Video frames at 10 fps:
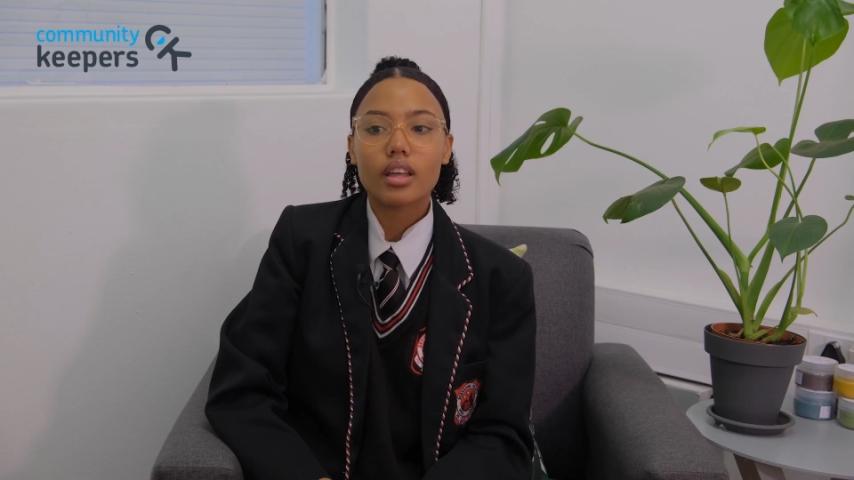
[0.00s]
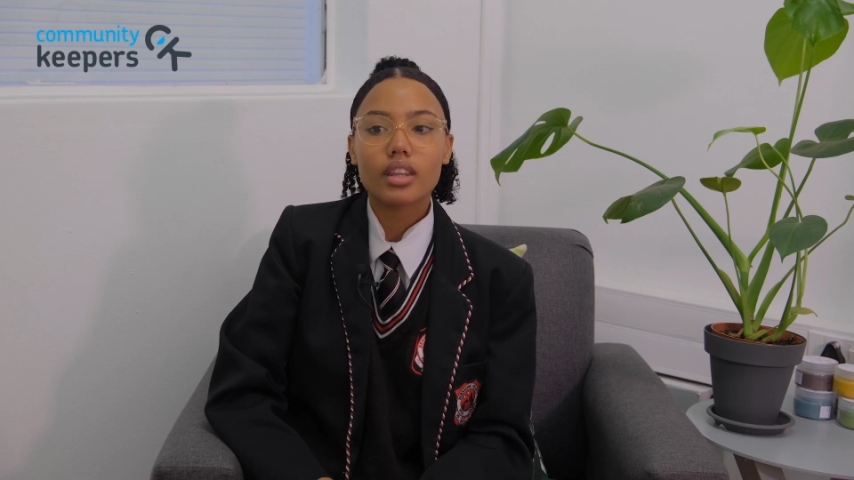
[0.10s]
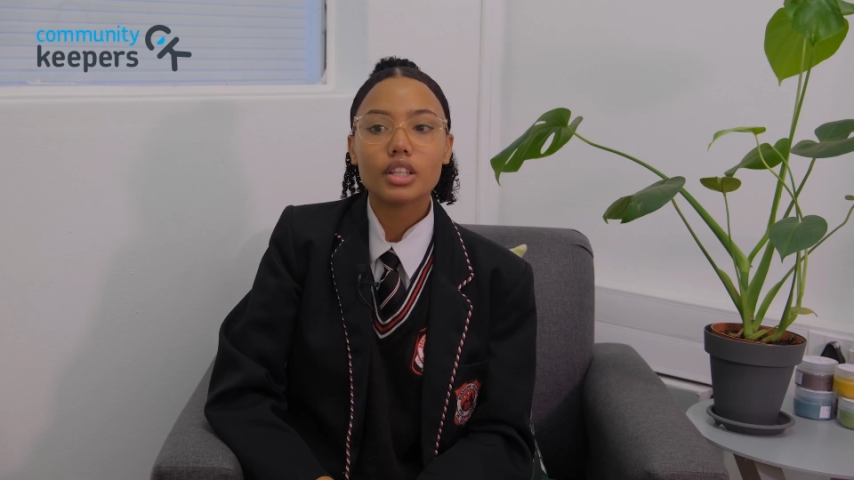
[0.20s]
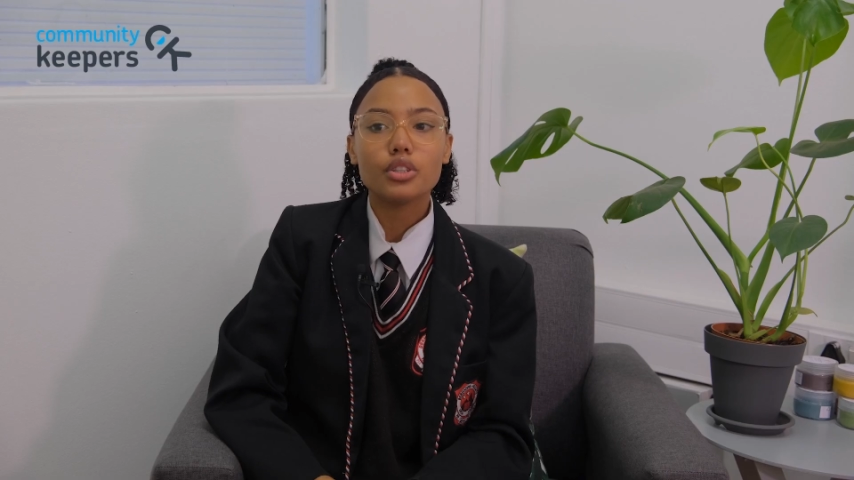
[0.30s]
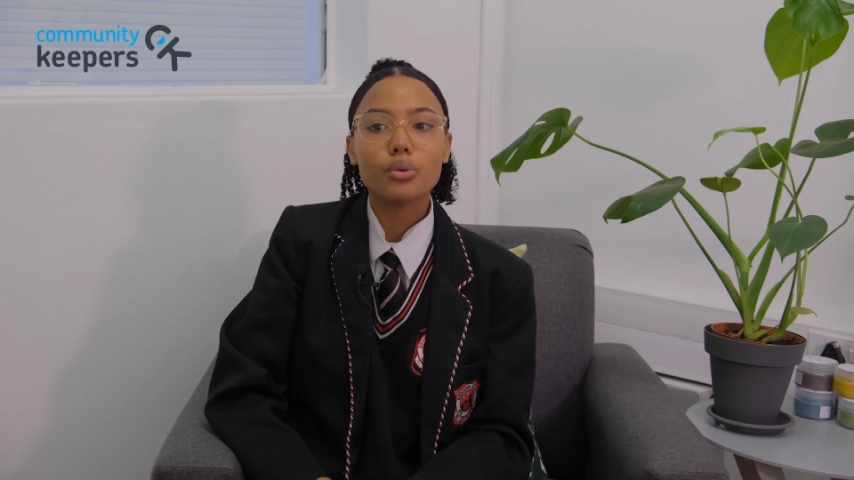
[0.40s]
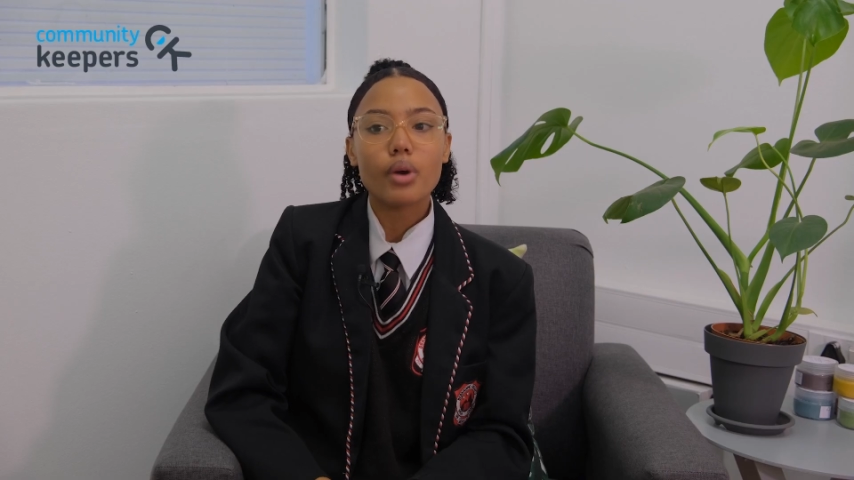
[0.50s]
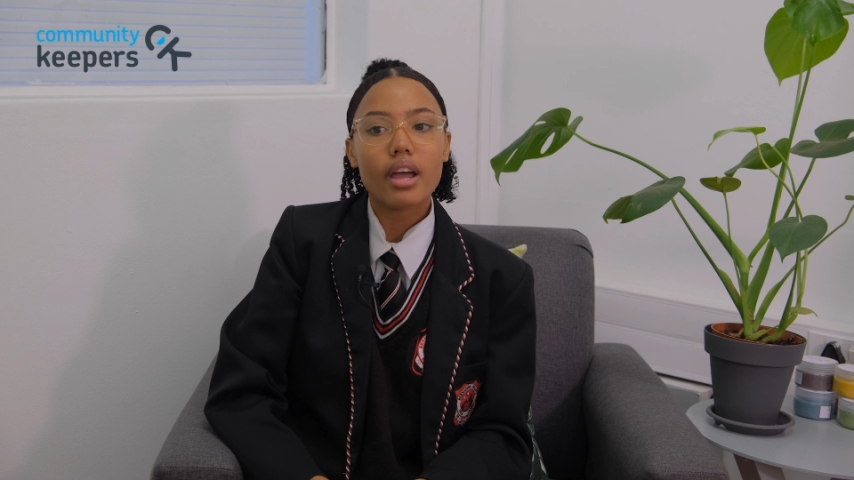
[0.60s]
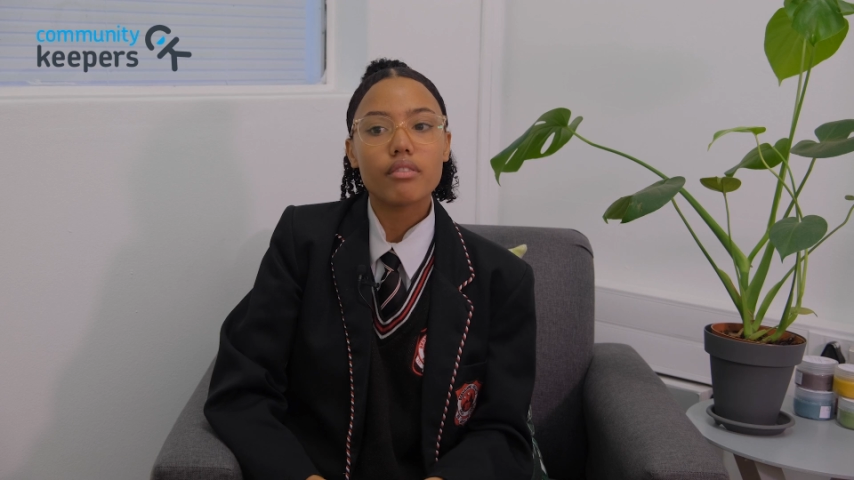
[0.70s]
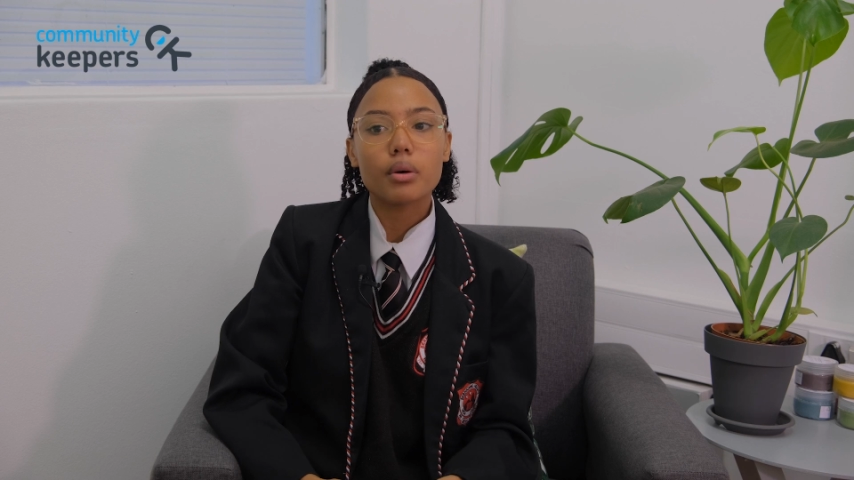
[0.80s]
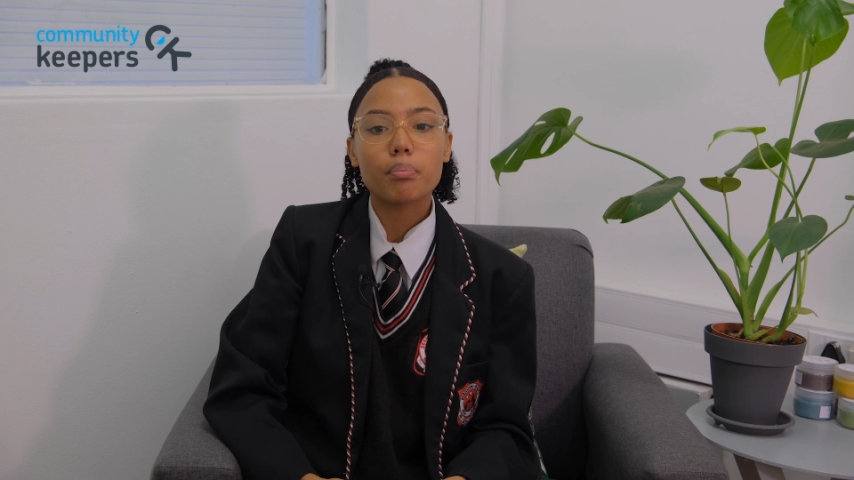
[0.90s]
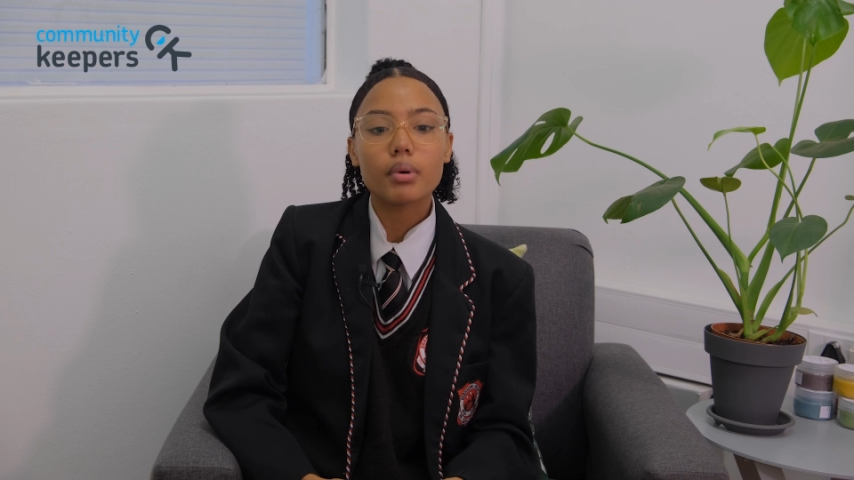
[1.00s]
that you have a